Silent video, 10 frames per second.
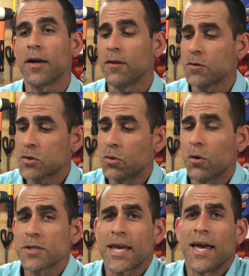and those screw
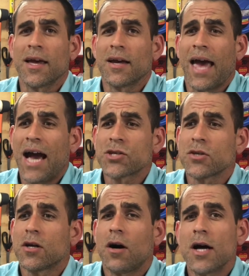holes can't
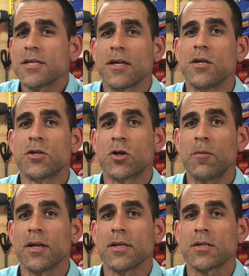actually cause any
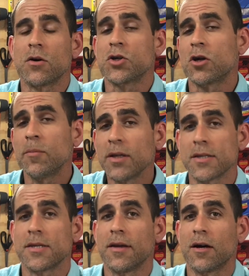disturbance or
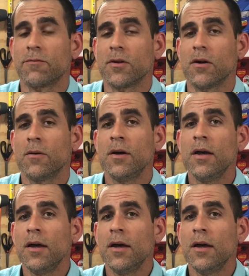turbulence to the airflow,